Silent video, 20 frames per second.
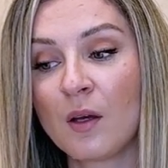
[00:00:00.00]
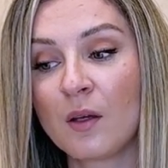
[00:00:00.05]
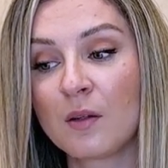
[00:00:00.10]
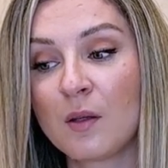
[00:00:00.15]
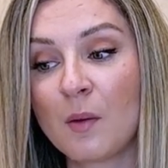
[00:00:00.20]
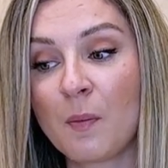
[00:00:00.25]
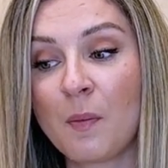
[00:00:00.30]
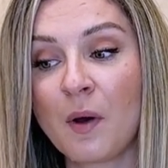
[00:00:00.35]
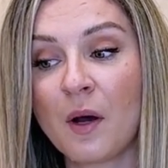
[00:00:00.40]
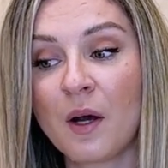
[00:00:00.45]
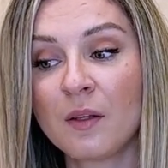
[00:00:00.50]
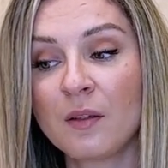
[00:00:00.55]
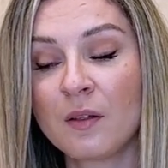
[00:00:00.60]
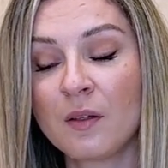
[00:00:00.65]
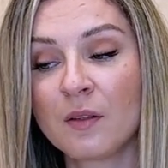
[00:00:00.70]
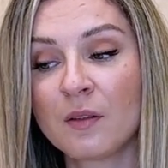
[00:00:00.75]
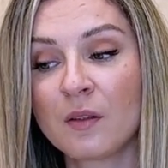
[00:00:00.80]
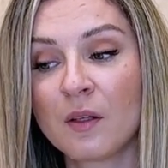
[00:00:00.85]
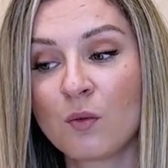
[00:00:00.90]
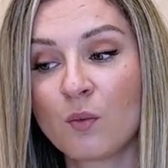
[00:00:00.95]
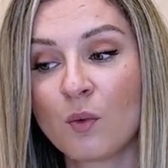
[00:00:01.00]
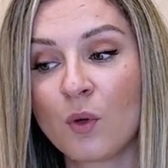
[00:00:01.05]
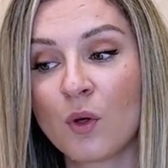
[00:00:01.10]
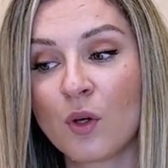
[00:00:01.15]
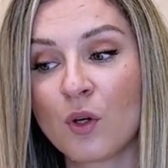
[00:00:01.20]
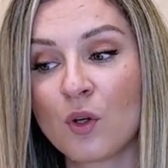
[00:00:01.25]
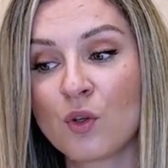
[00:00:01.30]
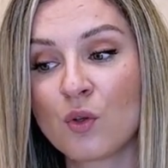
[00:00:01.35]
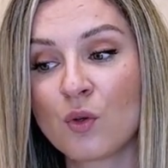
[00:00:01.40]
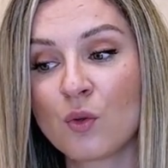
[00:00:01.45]
The pattern that we're
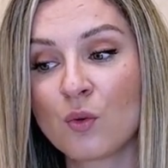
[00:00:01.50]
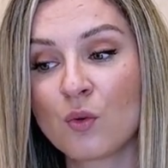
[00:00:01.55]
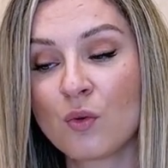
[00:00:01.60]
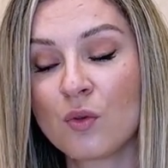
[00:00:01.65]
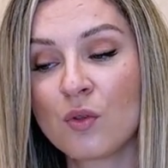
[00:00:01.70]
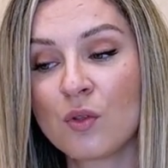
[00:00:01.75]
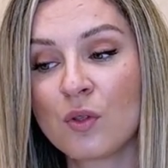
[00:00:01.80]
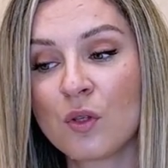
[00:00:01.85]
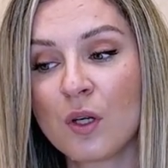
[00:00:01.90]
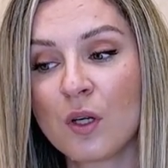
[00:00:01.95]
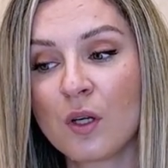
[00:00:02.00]
gonna choose